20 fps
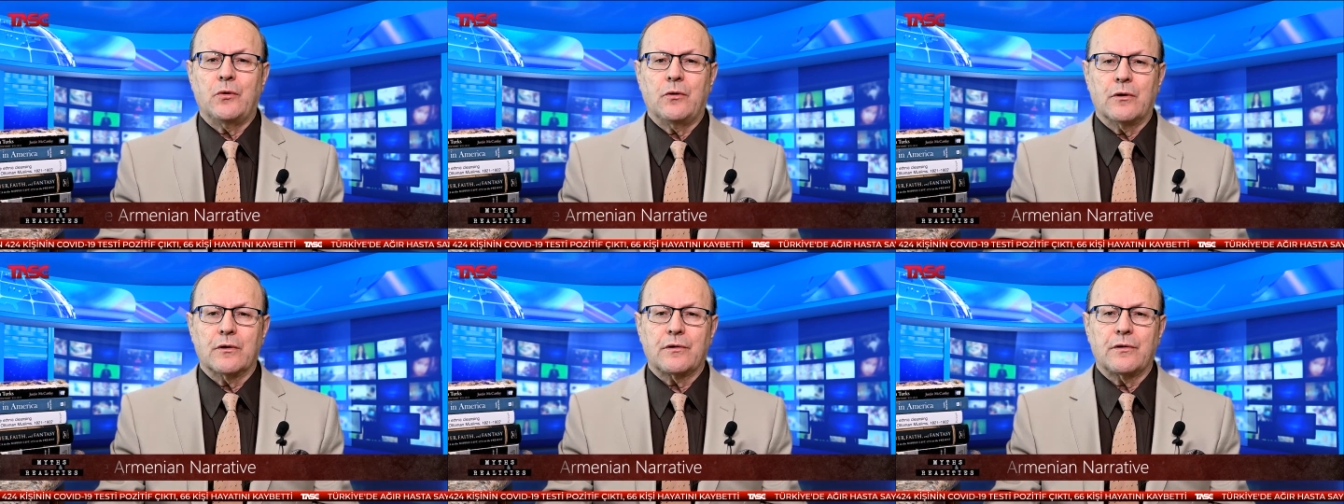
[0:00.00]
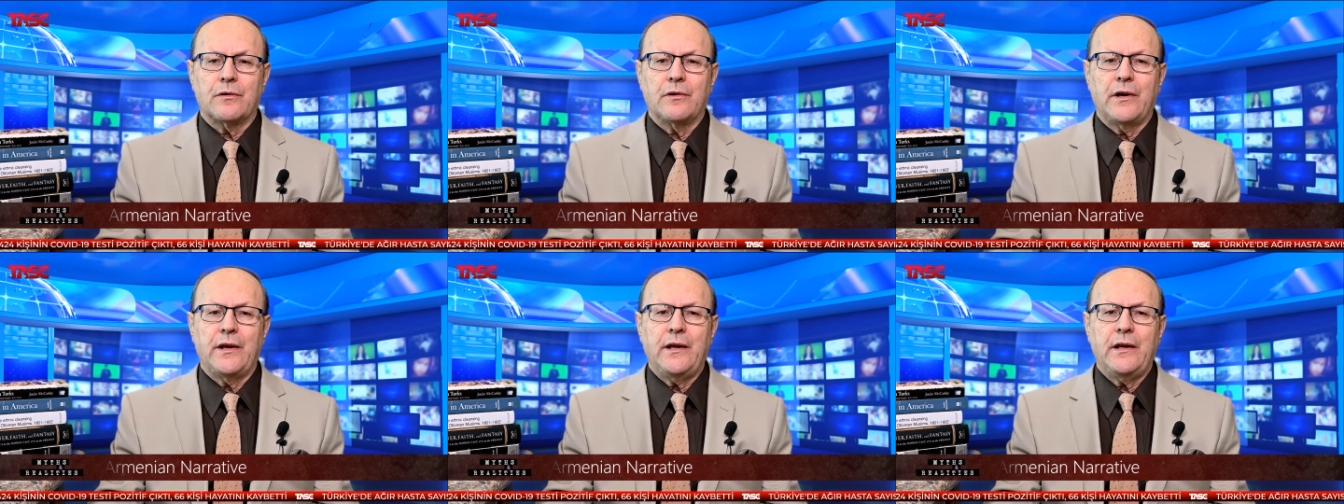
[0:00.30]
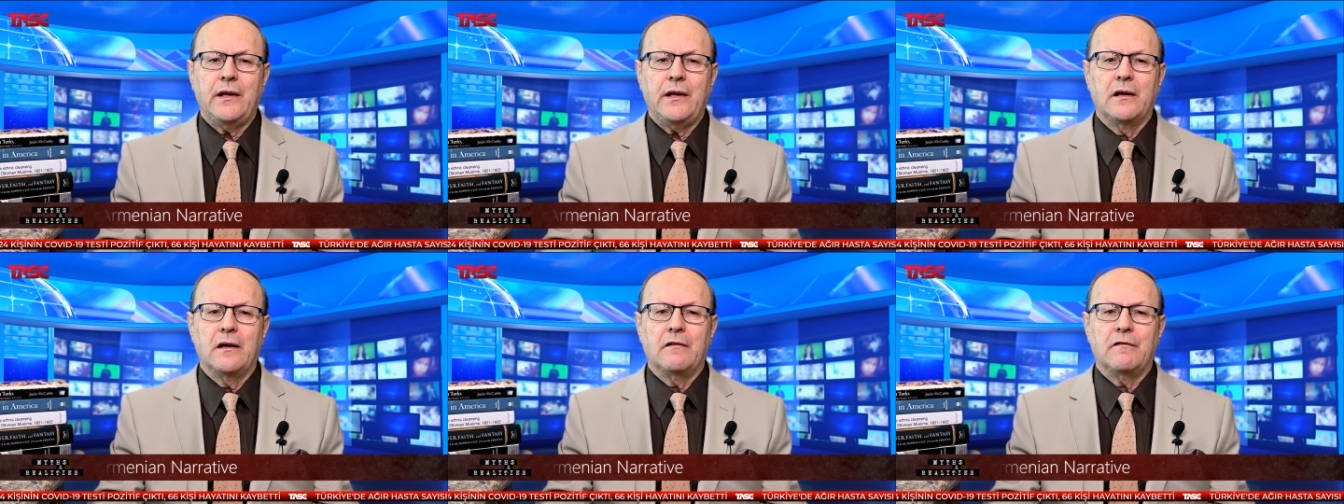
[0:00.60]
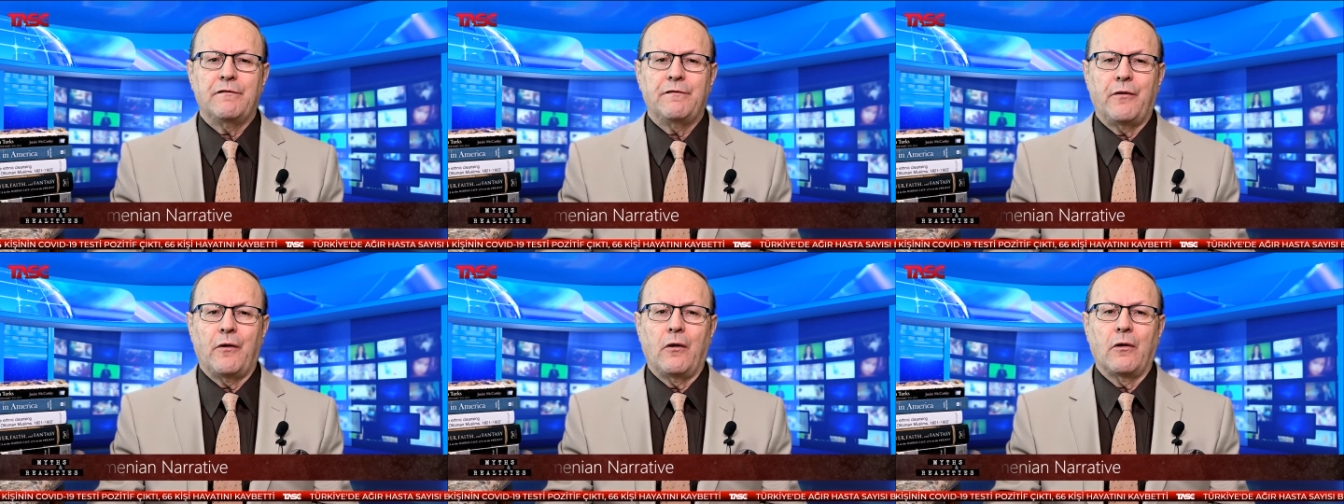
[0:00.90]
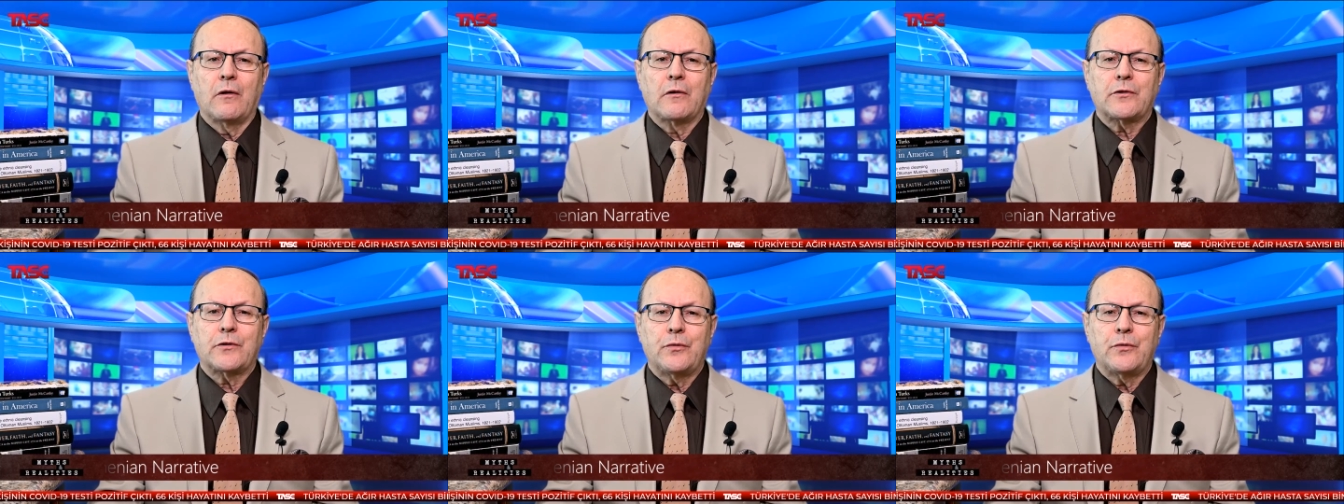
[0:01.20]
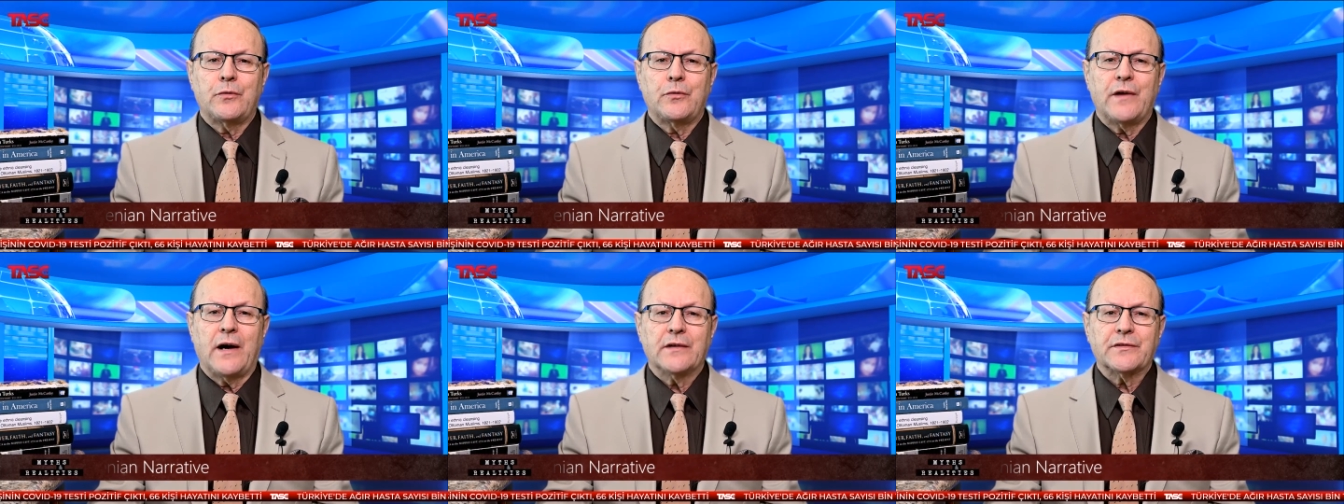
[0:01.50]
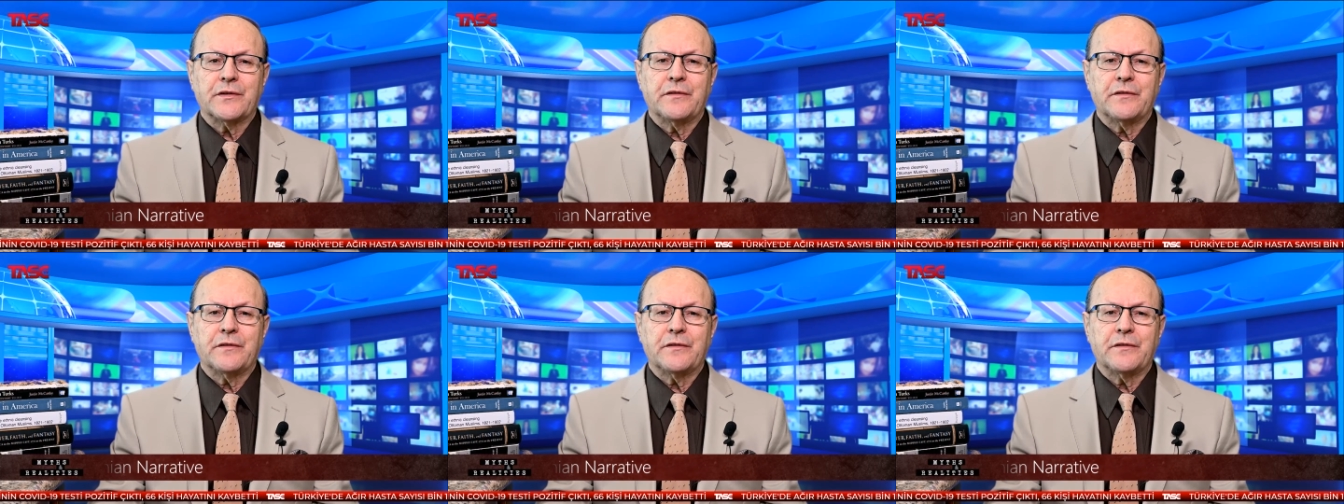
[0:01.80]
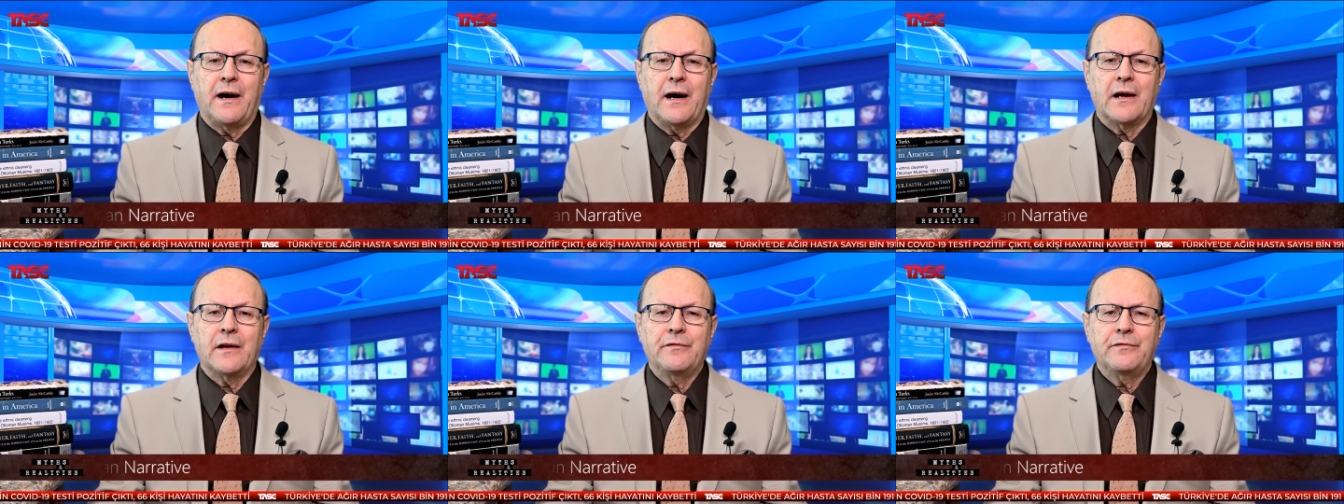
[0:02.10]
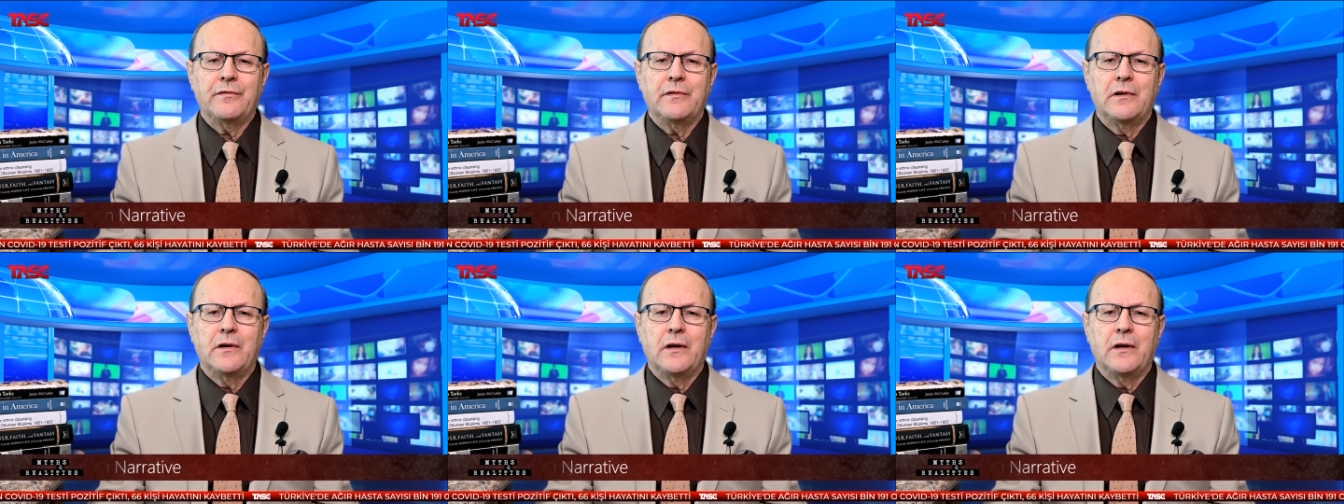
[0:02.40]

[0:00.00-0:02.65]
Quarterly, Fall two thousand five,